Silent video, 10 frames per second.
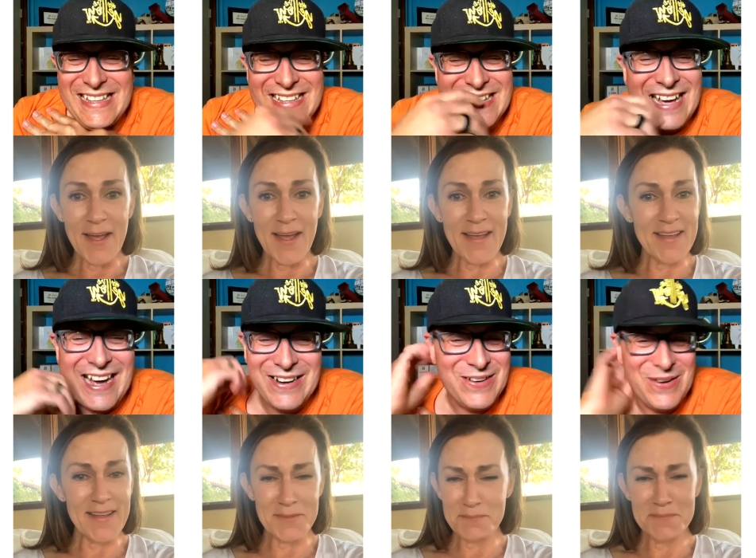Speaker 1: I
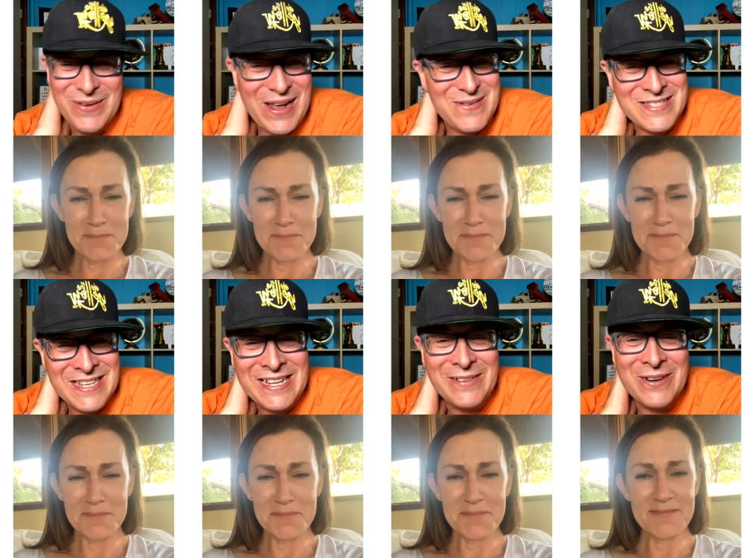don't know what I was
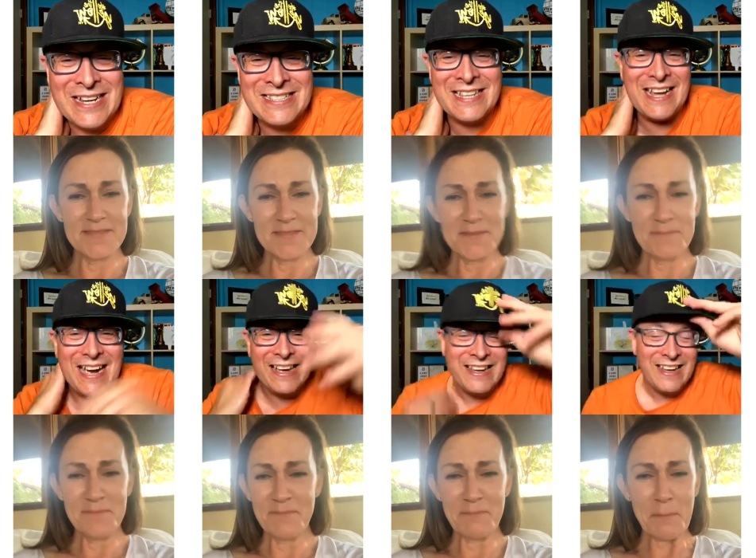thinking when I said, yeah,
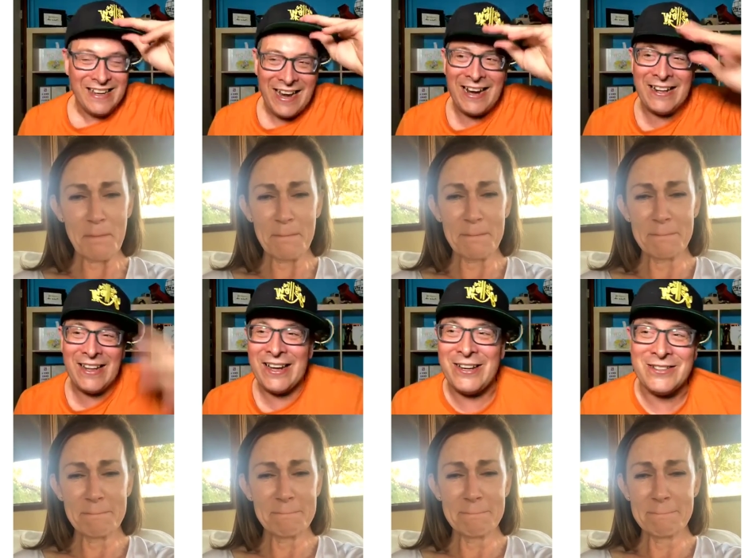nine o'clock
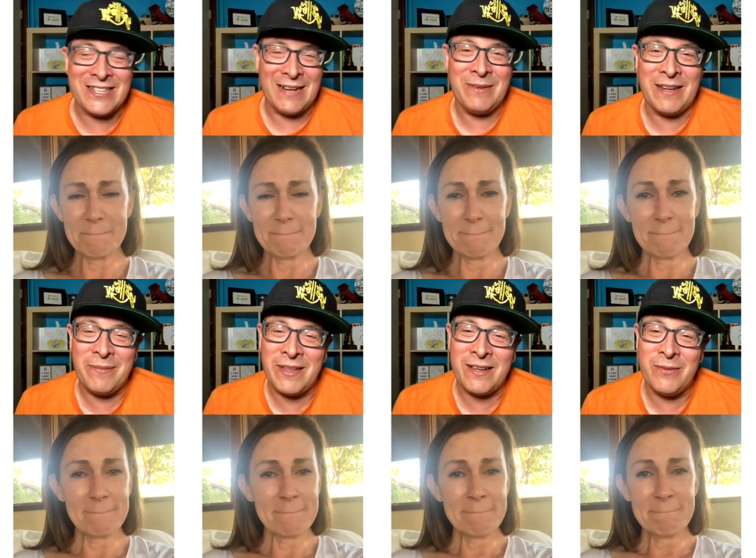your time, and I'm
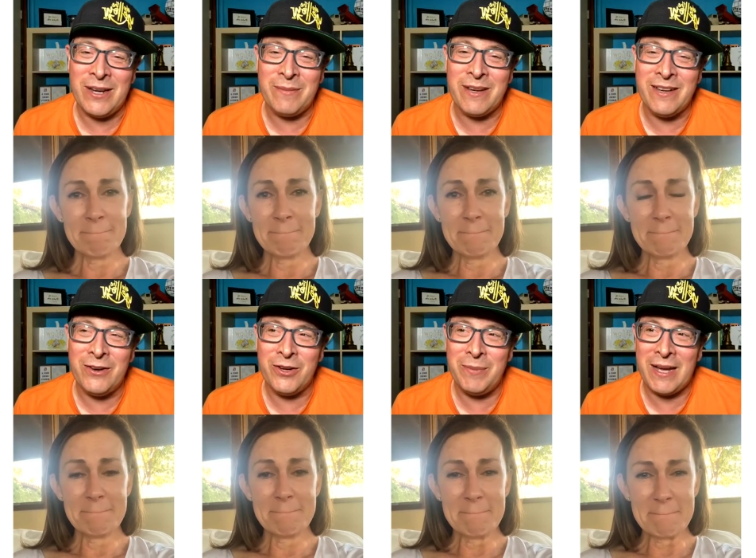thinking, wait a minute, no, you're
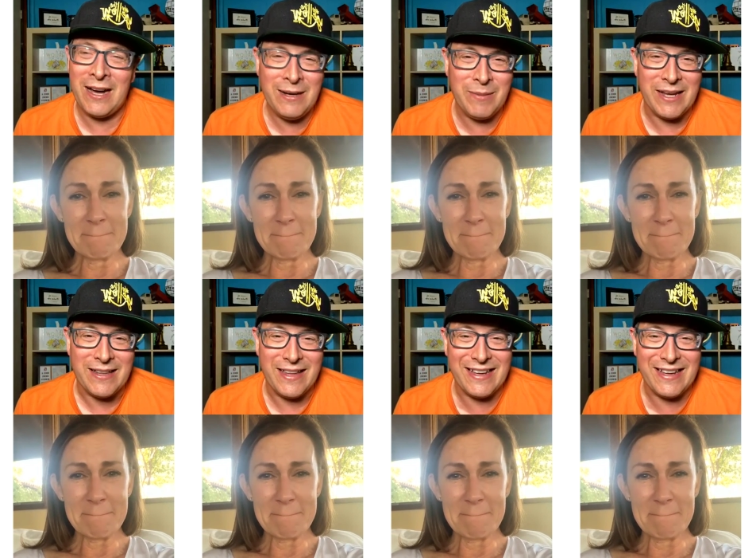behind me. Like,